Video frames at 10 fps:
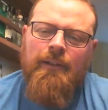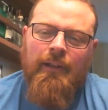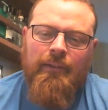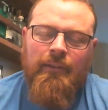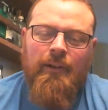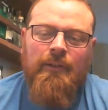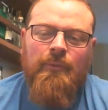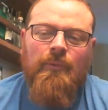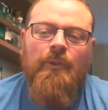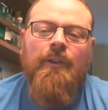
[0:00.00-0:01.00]
yes,
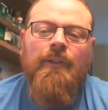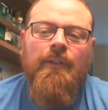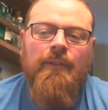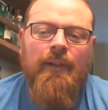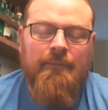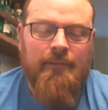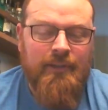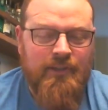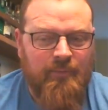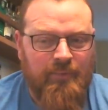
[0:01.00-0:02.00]
Octomore is definitely
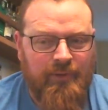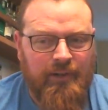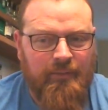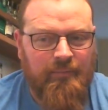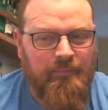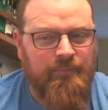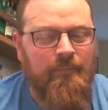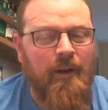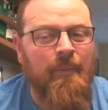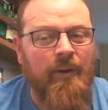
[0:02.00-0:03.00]
cheaper there,
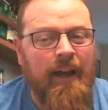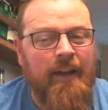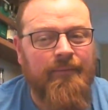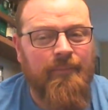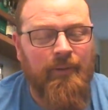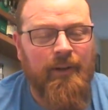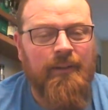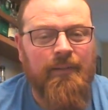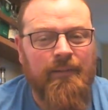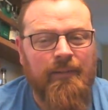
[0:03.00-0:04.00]
about half the
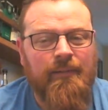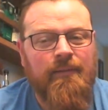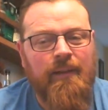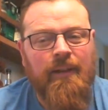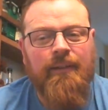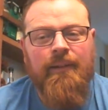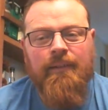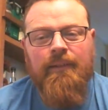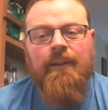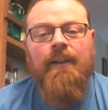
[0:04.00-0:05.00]
price as it
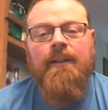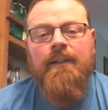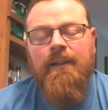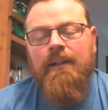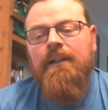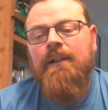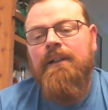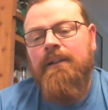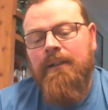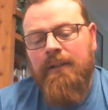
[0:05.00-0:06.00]
is here.
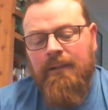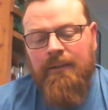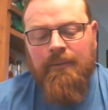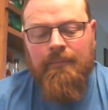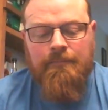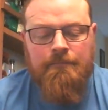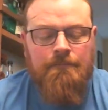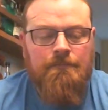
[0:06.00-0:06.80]
And